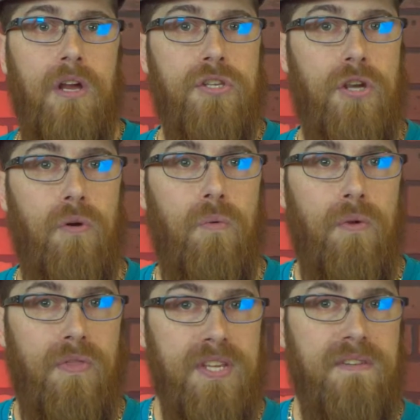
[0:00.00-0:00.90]
So
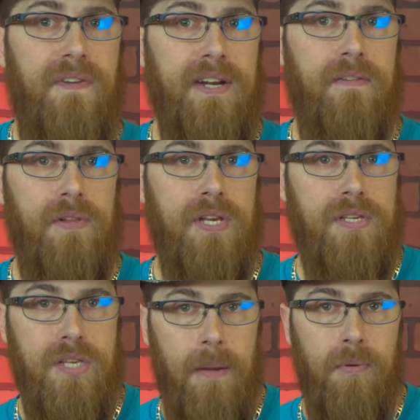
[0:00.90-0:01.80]
this effectively
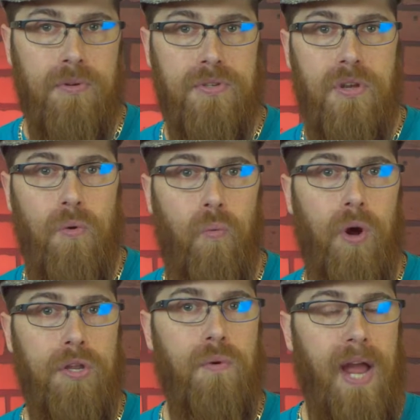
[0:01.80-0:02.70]
doubles
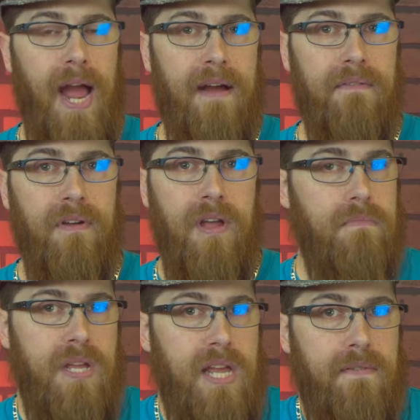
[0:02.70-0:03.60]
what you have
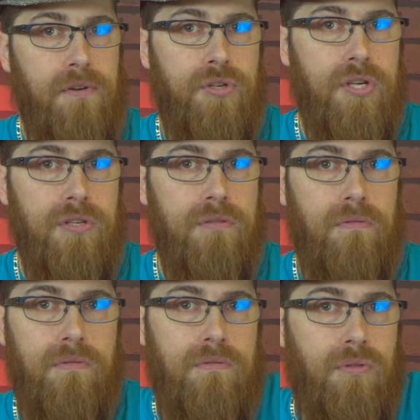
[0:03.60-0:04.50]
even just
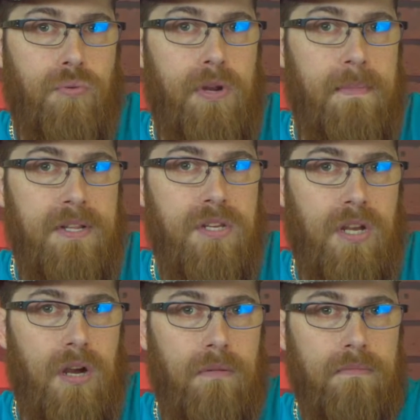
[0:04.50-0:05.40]
3 months
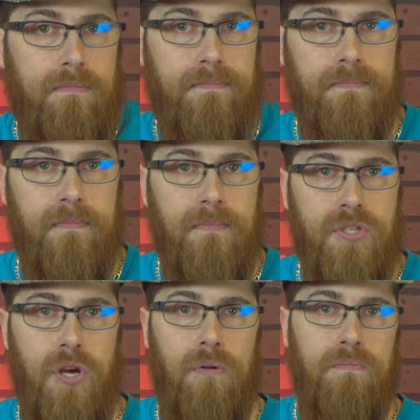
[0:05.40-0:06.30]
ago.
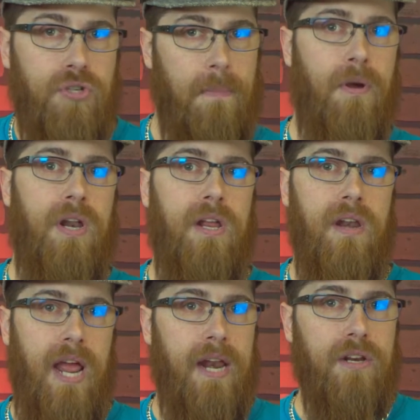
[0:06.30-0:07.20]
So jump on in
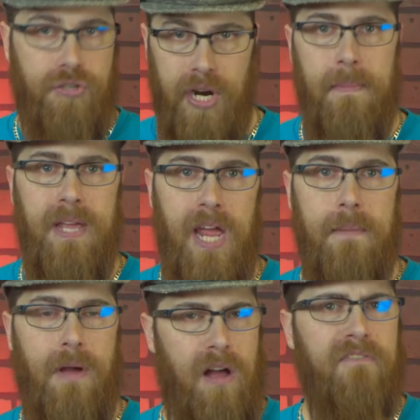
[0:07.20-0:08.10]
and jam a
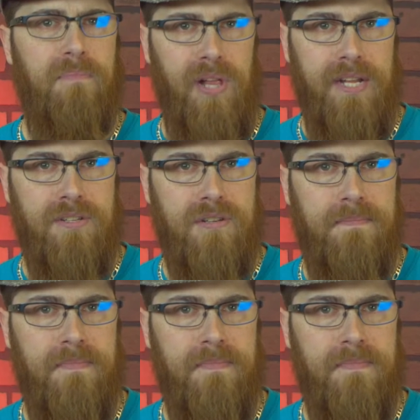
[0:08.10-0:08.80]
game of Blitz.